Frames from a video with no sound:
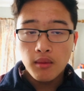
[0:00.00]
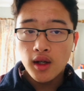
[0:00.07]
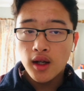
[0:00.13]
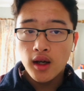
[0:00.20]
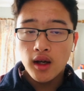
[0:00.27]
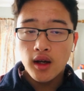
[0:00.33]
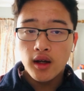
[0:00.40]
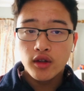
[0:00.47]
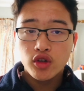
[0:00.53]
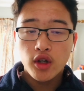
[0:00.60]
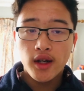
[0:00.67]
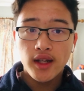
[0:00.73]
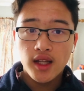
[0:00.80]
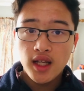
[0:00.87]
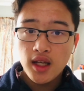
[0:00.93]
gonna
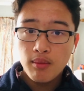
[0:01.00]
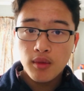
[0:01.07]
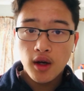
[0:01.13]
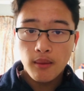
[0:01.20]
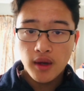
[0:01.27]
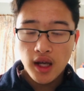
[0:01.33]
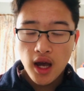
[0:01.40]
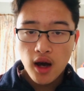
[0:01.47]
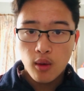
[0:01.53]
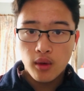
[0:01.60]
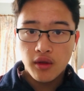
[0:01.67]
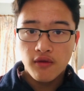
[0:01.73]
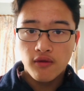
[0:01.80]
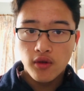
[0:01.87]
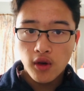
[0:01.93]
try to keep coming out
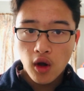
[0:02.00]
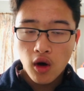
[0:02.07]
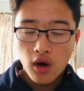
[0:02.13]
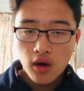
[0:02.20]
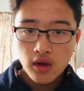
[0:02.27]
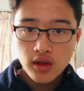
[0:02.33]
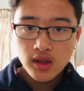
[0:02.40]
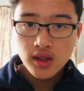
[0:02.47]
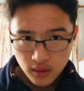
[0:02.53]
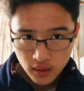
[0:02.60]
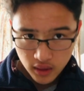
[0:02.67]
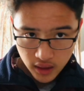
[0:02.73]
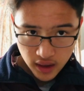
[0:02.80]
with vlogs.